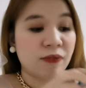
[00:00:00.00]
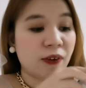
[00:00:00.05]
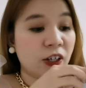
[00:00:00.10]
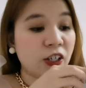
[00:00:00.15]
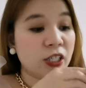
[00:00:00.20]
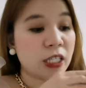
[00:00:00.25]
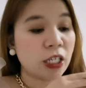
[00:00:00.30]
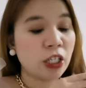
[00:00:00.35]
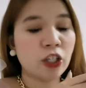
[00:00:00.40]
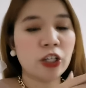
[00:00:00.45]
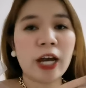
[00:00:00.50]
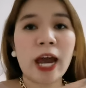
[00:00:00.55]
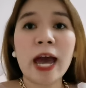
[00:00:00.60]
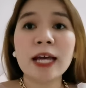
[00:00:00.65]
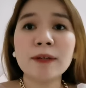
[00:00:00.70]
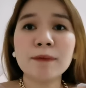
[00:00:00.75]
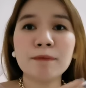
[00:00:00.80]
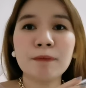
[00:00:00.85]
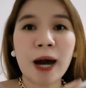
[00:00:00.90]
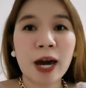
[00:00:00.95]
very secure,
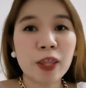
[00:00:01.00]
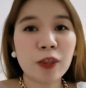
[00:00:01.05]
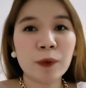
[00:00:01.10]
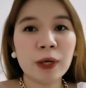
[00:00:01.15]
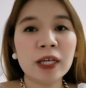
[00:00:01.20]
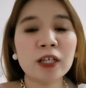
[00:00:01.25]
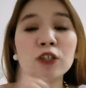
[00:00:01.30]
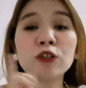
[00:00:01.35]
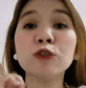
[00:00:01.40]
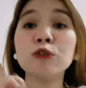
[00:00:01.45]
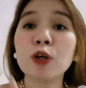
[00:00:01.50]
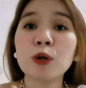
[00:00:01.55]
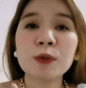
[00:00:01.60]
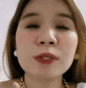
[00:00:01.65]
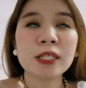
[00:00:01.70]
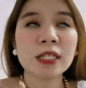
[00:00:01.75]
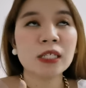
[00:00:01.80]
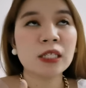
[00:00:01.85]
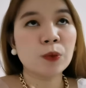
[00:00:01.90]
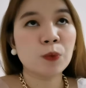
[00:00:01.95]
and by the way,
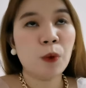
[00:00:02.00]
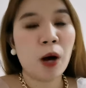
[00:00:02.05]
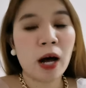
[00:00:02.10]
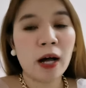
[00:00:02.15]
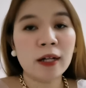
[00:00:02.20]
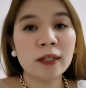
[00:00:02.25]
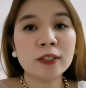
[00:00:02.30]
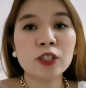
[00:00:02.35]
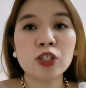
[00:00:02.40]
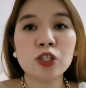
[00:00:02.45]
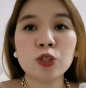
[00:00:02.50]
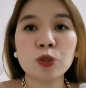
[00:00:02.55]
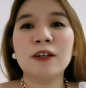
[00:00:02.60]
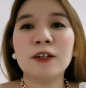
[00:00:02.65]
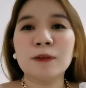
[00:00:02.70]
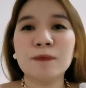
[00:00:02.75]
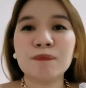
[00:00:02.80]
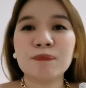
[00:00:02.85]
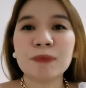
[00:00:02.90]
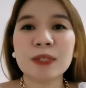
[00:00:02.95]
kudos as well,
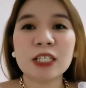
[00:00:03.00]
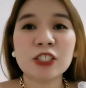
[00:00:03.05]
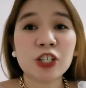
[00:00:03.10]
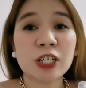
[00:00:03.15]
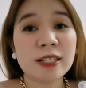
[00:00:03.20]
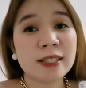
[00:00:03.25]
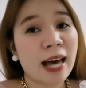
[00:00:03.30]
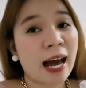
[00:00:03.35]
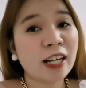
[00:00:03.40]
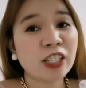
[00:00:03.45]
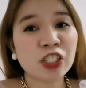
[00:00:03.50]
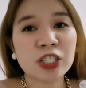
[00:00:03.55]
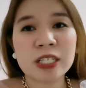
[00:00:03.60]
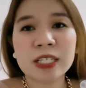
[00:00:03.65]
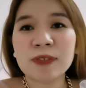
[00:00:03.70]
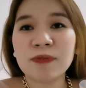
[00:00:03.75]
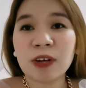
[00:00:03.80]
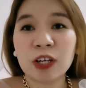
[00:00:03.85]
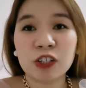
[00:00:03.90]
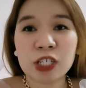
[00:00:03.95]
the transaction
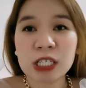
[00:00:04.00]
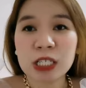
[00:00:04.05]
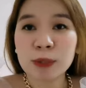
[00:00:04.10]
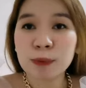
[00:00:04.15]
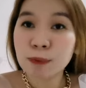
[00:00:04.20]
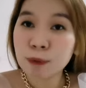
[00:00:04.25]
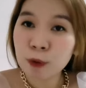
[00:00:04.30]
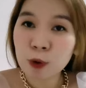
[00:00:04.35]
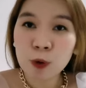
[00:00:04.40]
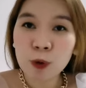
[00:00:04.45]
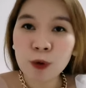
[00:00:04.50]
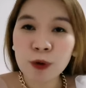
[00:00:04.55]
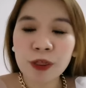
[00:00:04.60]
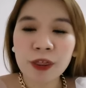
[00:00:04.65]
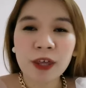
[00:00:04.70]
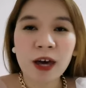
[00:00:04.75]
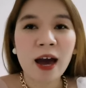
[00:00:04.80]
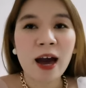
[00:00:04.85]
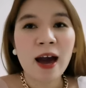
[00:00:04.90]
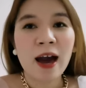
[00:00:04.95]
is very
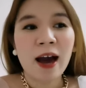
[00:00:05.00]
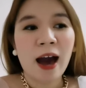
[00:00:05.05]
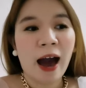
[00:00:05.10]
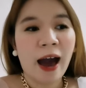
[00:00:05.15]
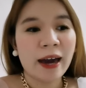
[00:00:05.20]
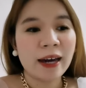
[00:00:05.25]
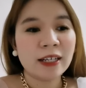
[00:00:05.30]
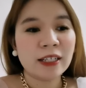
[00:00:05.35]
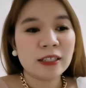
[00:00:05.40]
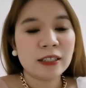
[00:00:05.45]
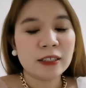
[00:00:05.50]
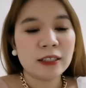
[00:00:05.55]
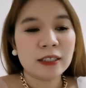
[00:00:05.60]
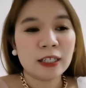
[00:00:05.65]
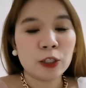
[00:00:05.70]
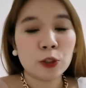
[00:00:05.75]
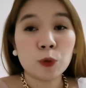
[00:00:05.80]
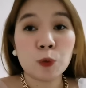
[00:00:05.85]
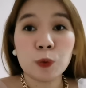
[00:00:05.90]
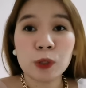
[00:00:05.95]
smooth. I
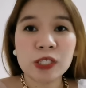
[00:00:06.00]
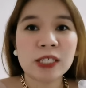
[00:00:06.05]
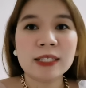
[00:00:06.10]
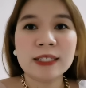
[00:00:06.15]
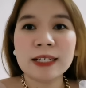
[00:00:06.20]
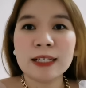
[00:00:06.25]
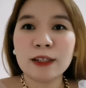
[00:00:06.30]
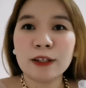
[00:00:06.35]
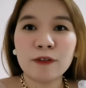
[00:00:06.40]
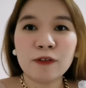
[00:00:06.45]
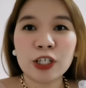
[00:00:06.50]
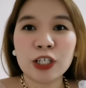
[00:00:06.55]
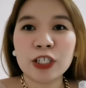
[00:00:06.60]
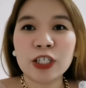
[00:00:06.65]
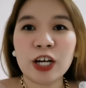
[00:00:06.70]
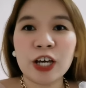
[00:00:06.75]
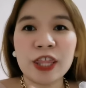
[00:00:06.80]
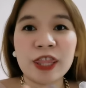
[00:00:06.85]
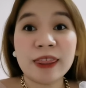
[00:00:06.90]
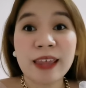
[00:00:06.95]
it was
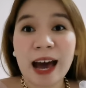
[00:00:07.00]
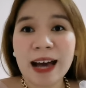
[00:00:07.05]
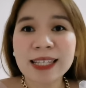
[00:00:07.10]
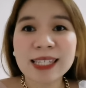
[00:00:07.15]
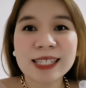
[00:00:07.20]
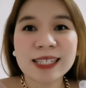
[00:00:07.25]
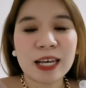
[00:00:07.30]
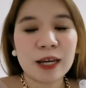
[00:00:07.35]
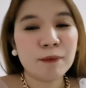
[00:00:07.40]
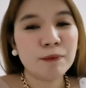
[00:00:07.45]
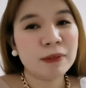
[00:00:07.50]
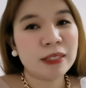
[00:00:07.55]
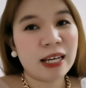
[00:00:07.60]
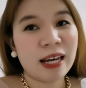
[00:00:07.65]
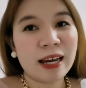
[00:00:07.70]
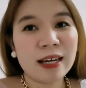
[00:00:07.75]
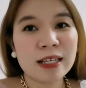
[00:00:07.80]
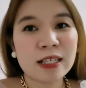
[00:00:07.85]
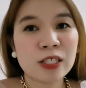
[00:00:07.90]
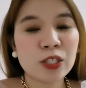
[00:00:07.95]
delivered on that same
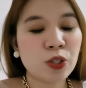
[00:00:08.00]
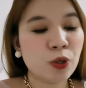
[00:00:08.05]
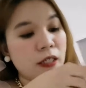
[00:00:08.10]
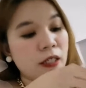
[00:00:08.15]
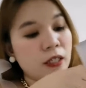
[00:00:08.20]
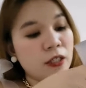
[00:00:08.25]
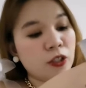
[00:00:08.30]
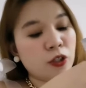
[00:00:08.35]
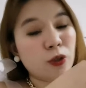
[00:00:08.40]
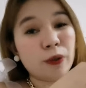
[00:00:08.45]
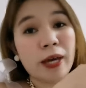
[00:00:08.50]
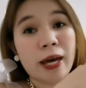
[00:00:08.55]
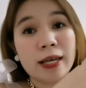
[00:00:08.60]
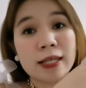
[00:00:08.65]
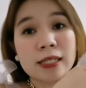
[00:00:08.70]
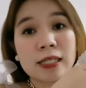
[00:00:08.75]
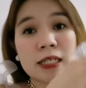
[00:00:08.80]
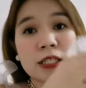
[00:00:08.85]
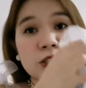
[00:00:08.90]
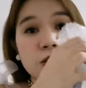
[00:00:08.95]
day, so
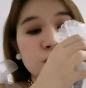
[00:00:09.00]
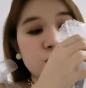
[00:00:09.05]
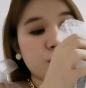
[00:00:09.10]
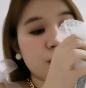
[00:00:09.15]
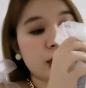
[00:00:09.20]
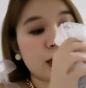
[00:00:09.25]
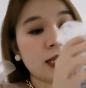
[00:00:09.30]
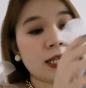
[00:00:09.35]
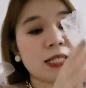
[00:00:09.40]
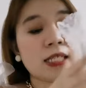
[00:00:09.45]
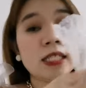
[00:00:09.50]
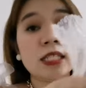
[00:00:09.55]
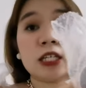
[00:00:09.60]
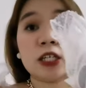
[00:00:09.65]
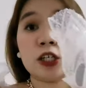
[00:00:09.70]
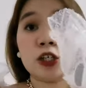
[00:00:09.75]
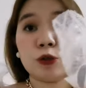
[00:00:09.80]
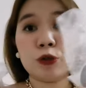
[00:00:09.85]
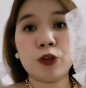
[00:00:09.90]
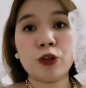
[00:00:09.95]
yes, it's really
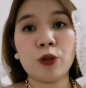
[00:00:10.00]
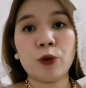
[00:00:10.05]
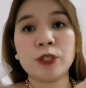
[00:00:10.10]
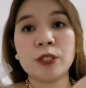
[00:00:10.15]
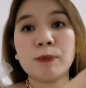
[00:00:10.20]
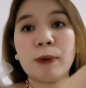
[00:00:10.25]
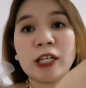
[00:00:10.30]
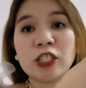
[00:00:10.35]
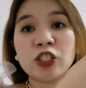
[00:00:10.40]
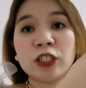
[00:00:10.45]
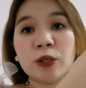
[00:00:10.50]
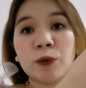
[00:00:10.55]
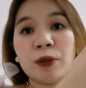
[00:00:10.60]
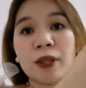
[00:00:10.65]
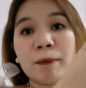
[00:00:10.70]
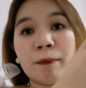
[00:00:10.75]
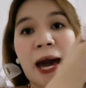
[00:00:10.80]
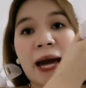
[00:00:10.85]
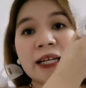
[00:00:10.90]
secure though, especially with the